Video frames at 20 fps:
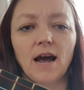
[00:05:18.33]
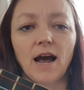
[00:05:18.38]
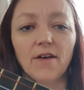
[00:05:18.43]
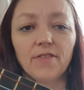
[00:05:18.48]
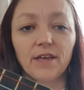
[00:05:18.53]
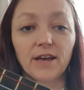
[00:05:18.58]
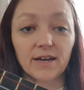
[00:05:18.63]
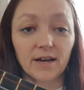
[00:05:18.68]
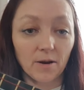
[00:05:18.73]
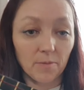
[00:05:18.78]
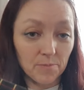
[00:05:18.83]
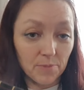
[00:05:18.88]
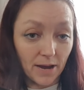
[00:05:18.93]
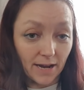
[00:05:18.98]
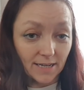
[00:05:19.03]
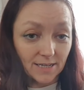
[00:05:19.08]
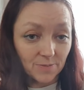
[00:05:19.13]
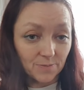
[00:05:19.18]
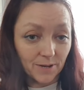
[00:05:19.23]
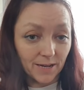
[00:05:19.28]
and then come
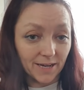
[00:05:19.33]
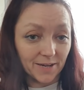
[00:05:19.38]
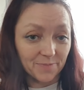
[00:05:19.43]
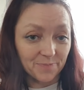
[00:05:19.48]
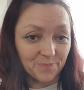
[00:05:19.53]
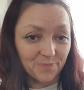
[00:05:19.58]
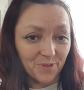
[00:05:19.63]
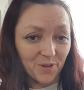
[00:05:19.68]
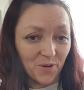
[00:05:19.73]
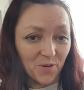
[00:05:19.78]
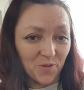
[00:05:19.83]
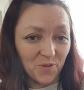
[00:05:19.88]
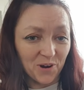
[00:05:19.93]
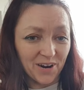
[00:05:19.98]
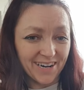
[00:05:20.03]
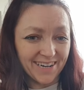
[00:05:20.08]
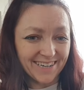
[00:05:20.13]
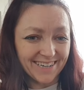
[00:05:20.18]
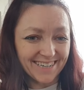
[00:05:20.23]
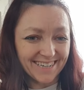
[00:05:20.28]
back to me. All
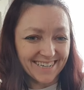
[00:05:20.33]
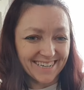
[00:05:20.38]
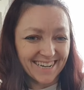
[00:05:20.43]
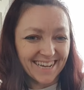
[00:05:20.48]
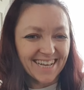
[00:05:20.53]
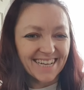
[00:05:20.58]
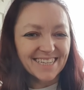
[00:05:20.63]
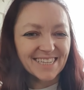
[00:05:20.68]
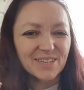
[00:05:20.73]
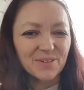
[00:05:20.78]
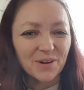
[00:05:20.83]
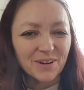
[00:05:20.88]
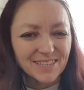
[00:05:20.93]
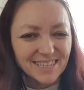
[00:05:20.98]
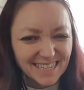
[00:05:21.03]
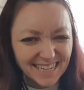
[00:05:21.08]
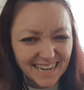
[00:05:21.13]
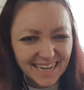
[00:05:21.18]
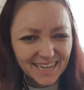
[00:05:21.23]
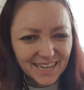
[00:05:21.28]
right? So I'll
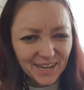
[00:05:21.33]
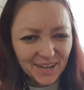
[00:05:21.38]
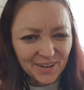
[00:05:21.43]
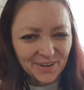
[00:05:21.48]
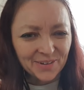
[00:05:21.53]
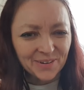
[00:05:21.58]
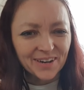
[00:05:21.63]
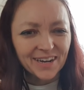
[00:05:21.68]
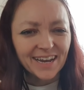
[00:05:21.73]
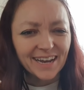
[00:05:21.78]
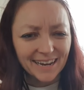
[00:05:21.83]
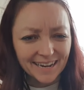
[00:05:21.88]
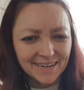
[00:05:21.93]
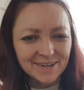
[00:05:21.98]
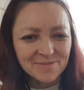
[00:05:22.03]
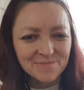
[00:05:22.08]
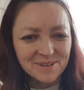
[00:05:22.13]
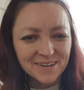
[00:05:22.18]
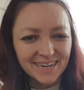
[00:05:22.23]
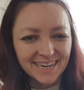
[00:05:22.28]
see you in
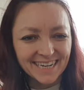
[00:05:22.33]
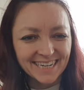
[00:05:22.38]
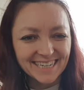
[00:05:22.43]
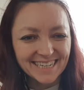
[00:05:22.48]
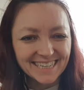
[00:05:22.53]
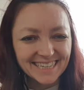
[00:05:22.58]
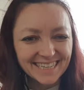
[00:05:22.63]
a minute.